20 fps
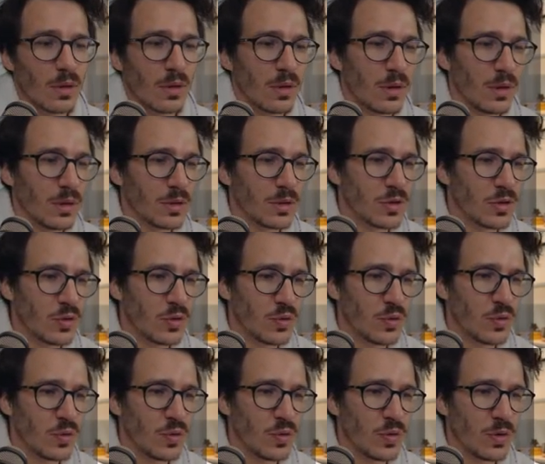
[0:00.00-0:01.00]
Let's
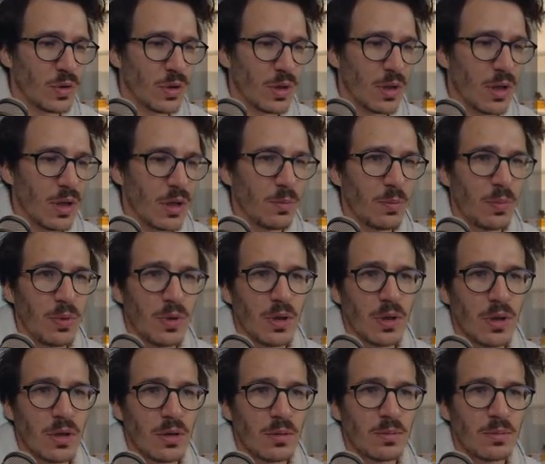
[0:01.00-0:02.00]
do
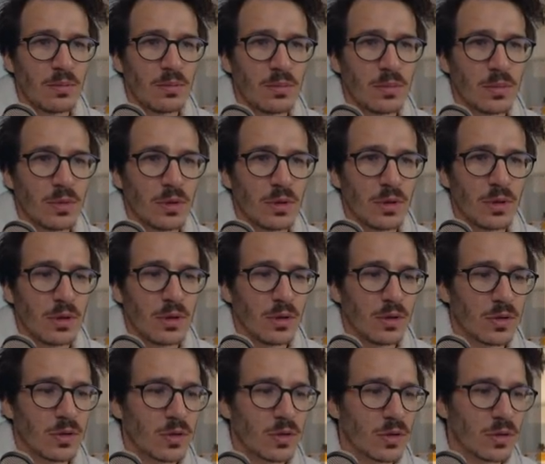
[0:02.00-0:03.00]
npm
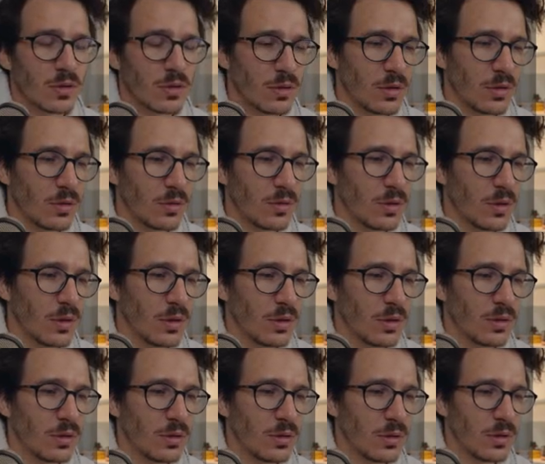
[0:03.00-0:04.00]
inst. Oh
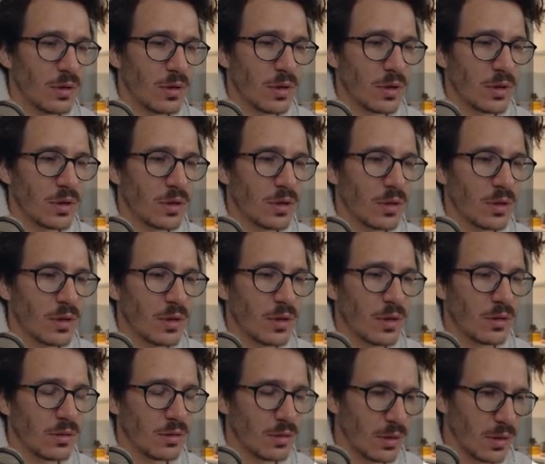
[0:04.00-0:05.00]
yarn,
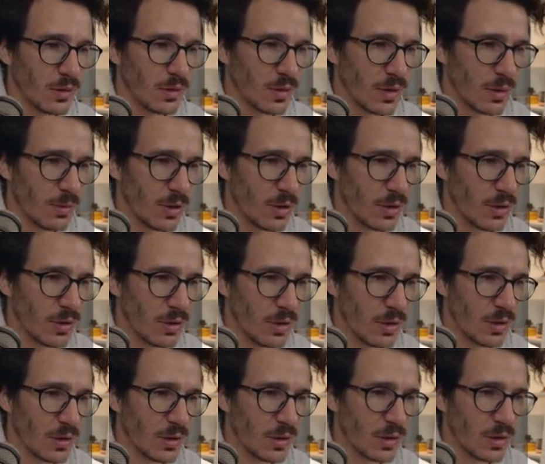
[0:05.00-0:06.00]
oh, come on,
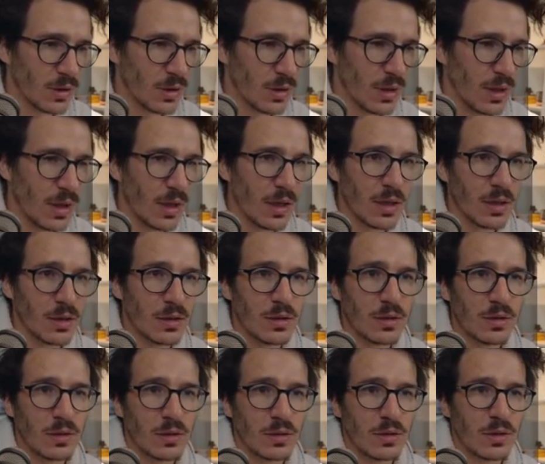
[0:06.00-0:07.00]
yarn add
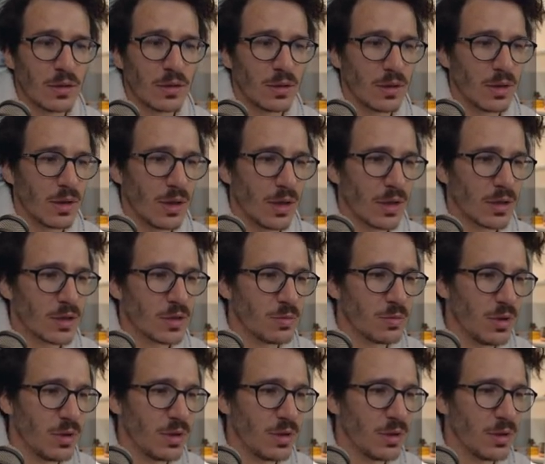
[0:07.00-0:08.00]

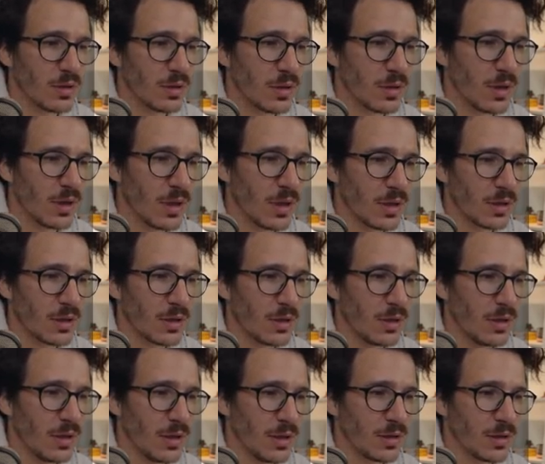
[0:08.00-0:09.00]
Gatsby at
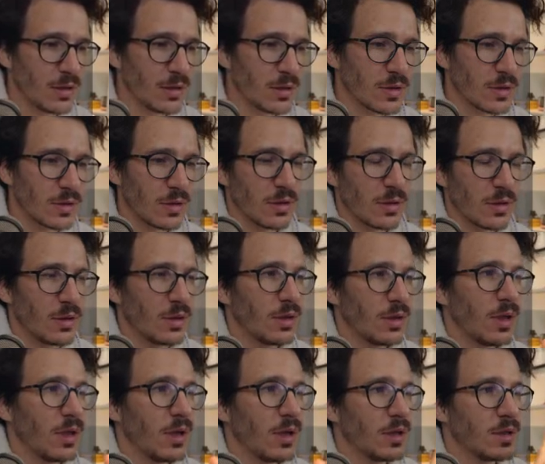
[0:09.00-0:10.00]
latest.
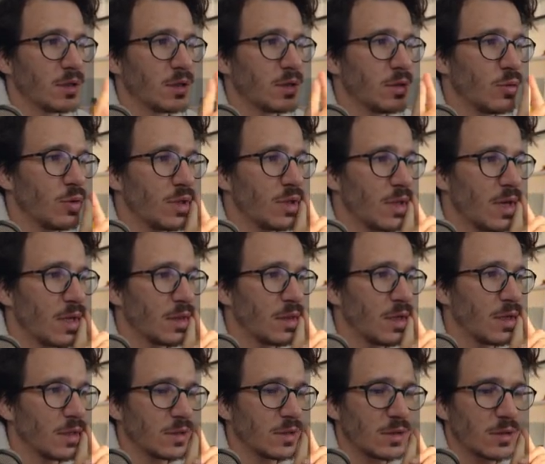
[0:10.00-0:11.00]
And let's see what that
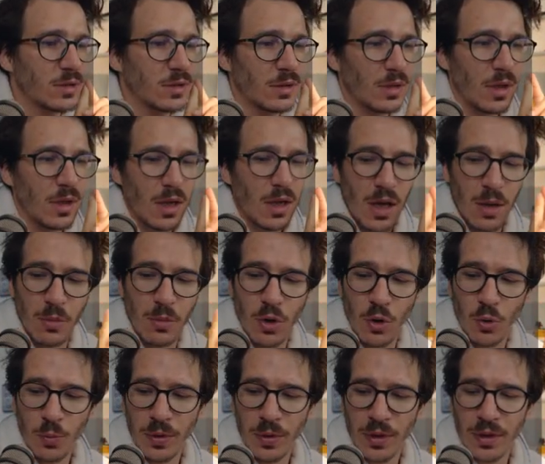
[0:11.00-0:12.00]
does. I'm
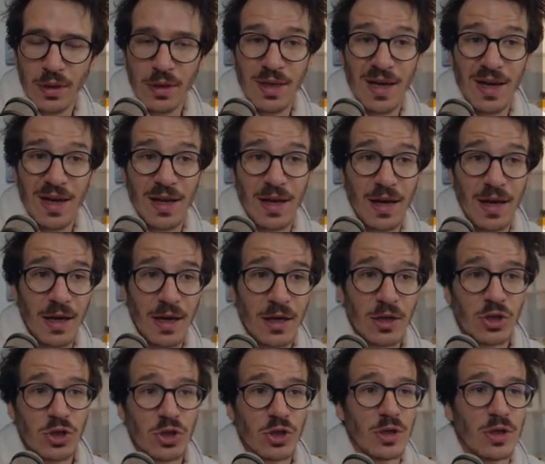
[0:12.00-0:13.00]
hoping that that
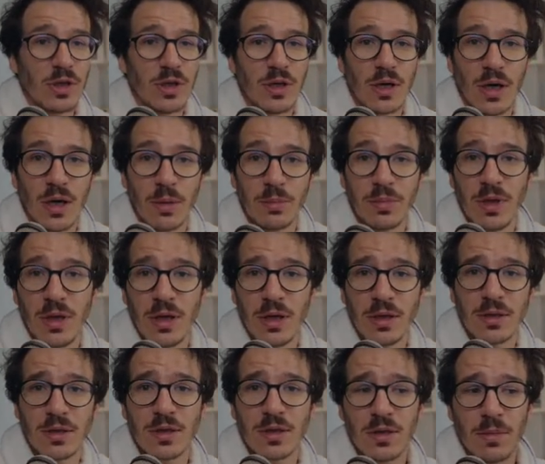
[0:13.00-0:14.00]
actually
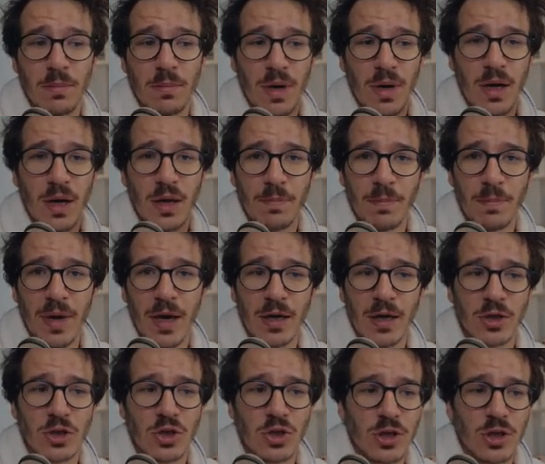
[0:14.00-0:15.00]
updates my
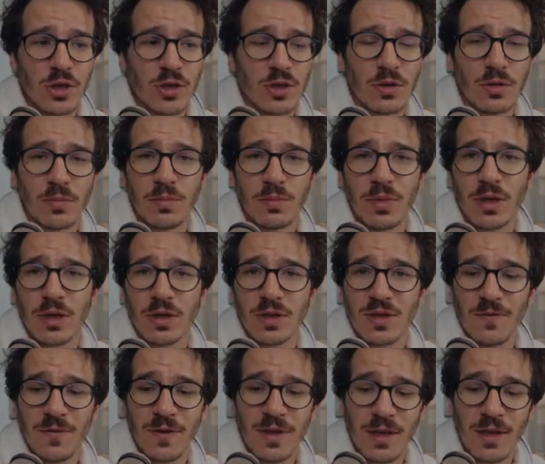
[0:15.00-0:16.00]
package JSON because
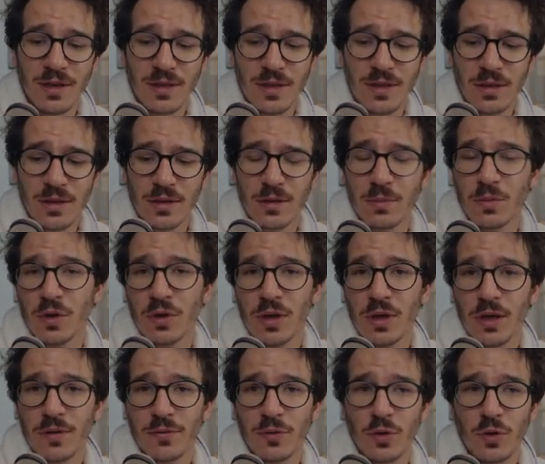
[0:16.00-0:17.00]
if it doesn't, I'm going to
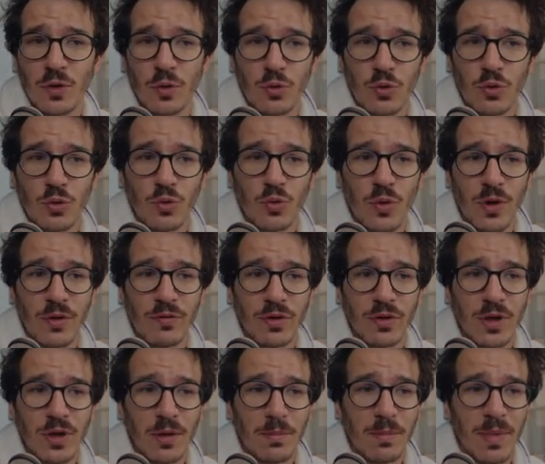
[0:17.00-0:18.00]
have to go through
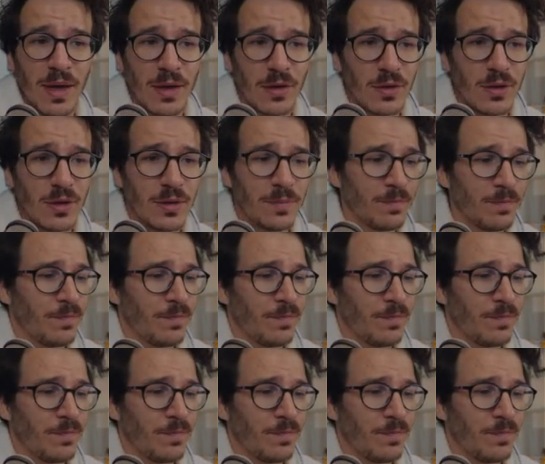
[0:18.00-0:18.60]
everything manually.